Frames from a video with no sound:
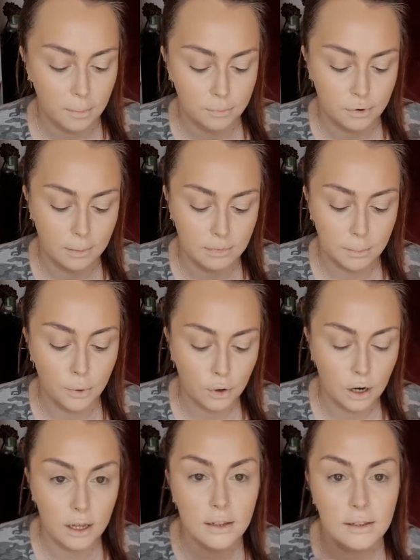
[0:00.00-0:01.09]
primed and
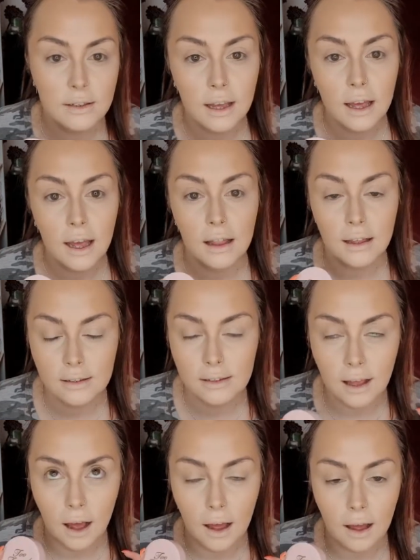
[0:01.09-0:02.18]
poreless. This
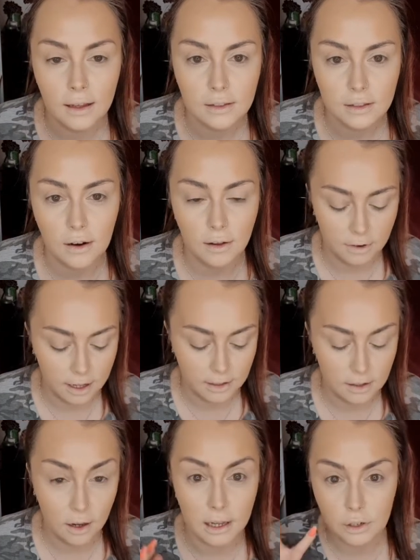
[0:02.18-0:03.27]
is so lovely,
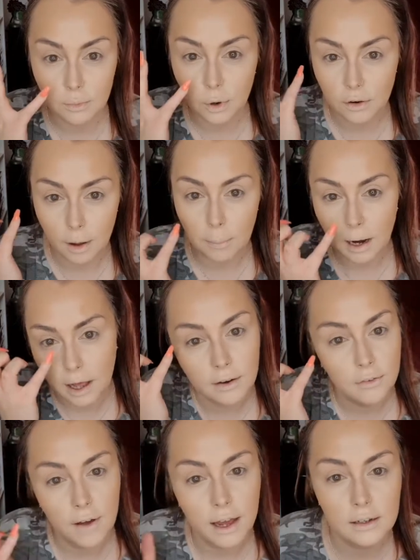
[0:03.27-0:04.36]
so it gives you more of a blurred
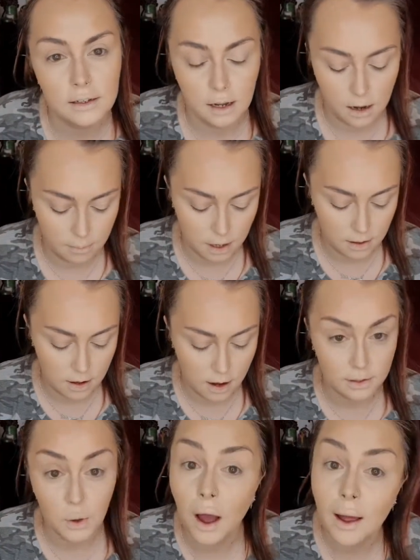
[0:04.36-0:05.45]
effect under the eye.
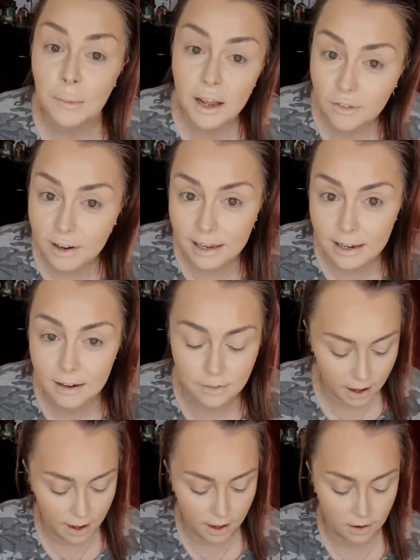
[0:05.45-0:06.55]
So I am definitely in need of
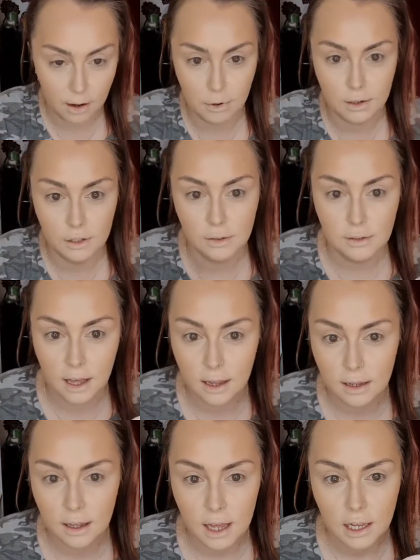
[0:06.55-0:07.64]
that, and I'm going to use that.
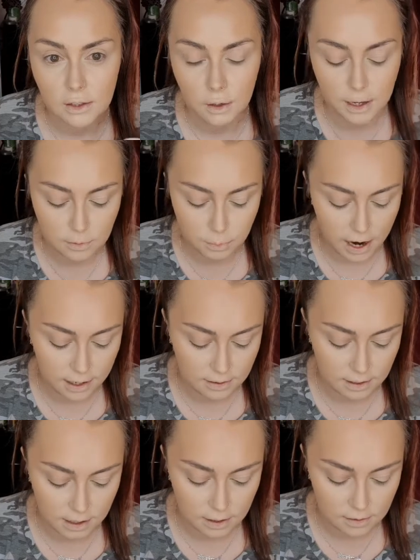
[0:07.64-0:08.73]
So it is
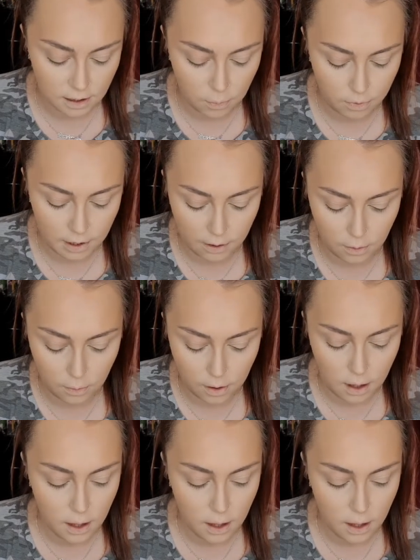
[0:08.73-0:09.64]
pressed, and it does come with a little